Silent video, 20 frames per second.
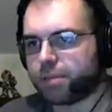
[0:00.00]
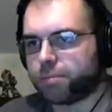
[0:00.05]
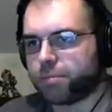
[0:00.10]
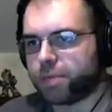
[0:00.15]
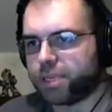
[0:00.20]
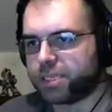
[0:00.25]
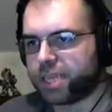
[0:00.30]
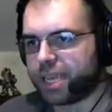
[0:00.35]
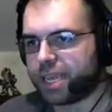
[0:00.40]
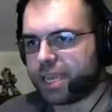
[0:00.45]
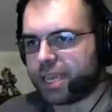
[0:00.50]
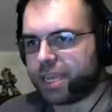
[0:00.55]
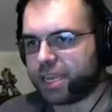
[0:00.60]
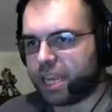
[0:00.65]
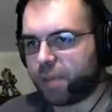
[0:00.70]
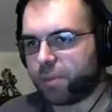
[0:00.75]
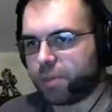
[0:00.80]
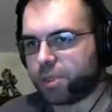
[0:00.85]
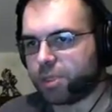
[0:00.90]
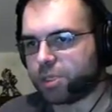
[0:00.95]
taking
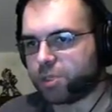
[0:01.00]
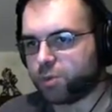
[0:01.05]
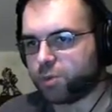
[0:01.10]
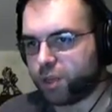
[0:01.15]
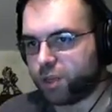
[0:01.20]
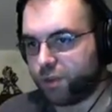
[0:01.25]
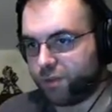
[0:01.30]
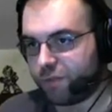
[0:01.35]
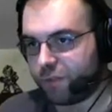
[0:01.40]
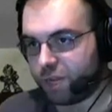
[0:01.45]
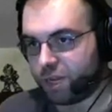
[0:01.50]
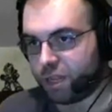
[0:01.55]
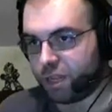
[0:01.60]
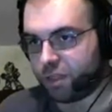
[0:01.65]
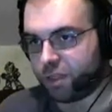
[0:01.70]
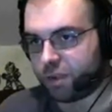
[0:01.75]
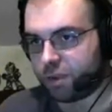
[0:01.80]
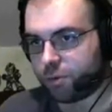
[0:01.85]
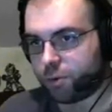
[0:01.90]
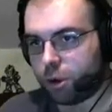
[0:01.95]
damage when you've done
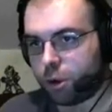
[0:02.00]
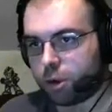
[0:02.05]
nothing wrong.